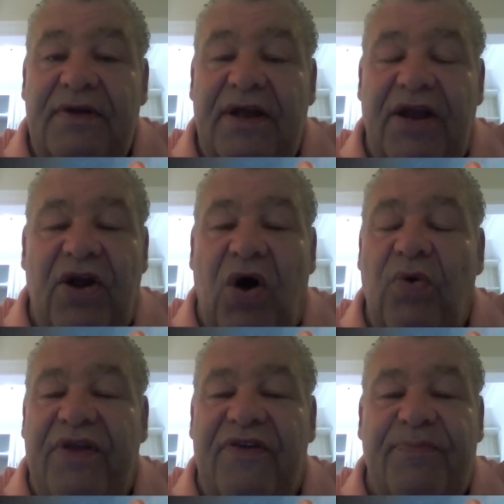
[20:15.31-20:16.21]
And
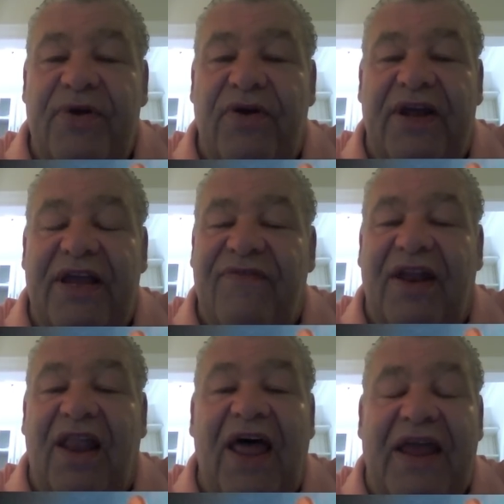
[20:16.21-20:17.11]
only a spirit
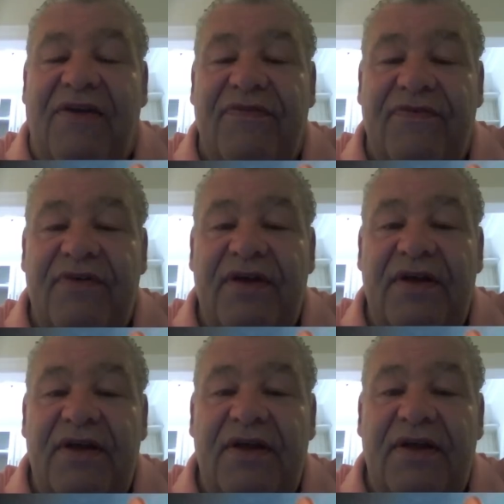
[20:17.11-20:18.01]
given life
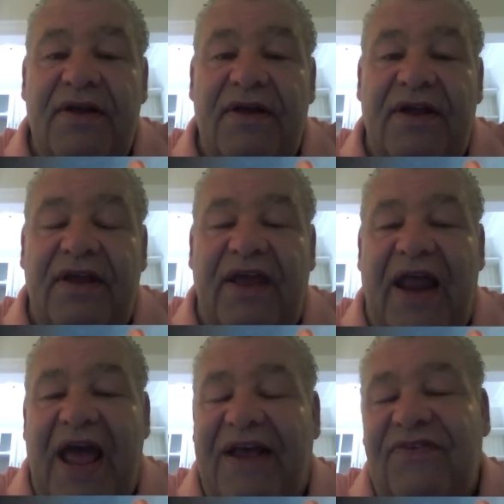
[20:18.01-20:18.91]

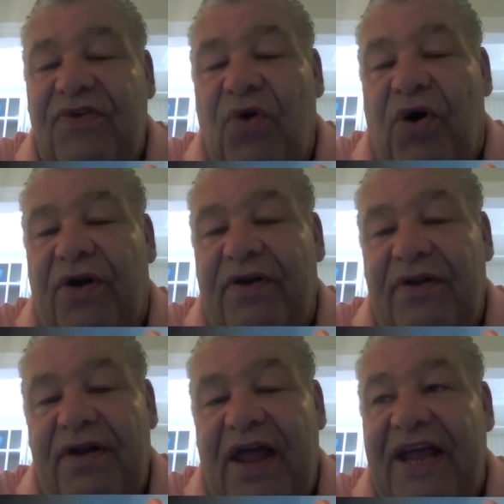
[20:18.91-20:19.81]
can escort
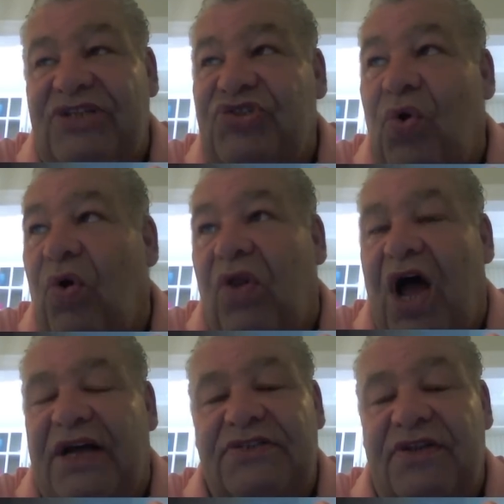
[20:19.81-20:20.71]
a soul
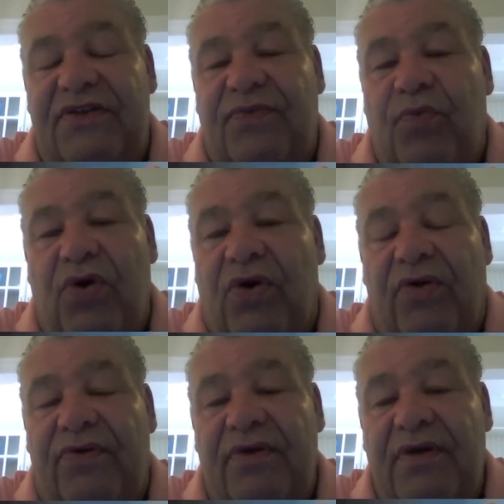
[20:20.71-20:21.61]
lost to this
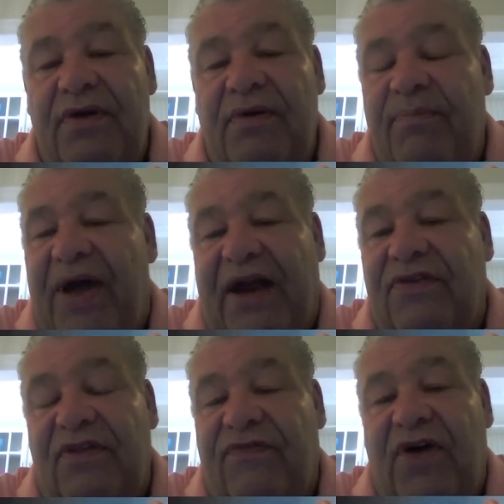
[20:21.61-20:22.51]
world back
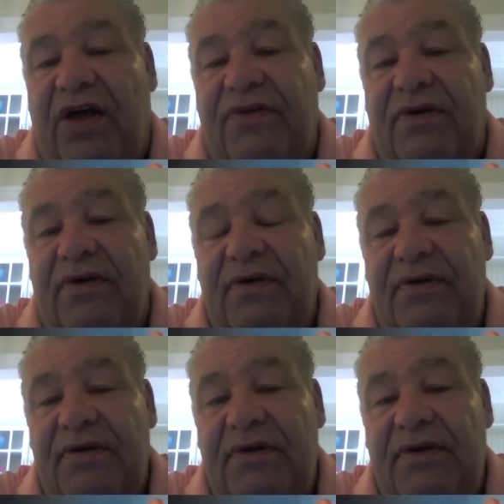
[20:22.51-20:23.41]
to the Father.
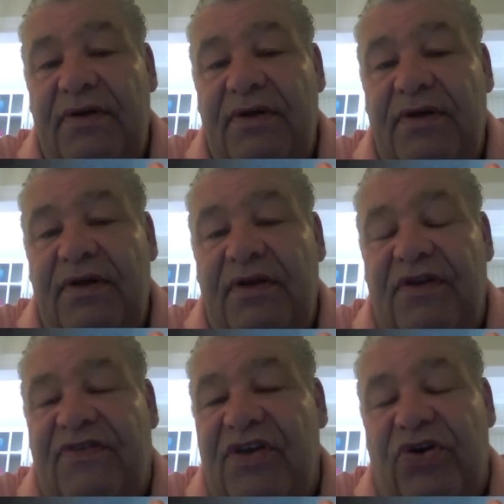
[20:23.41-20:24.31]

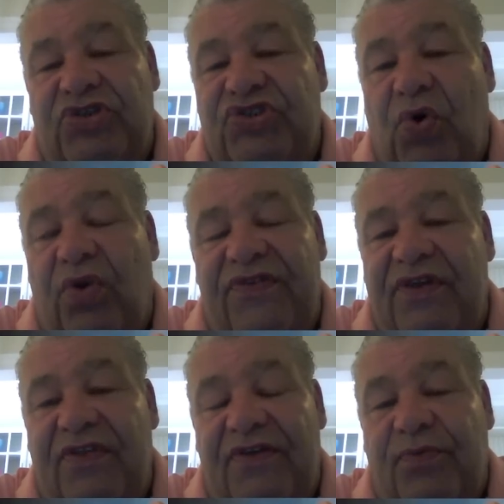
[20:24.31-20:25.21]
You see, your soul is
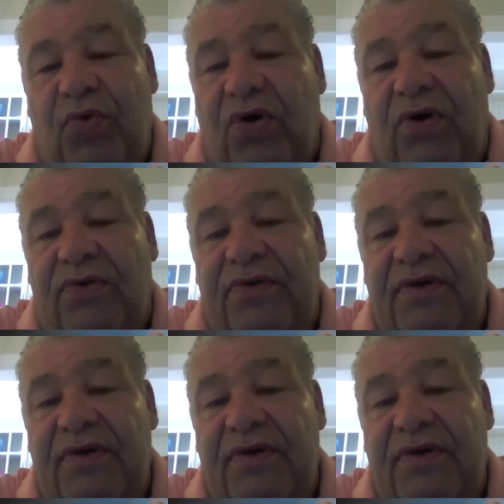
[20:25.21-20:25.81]
in this world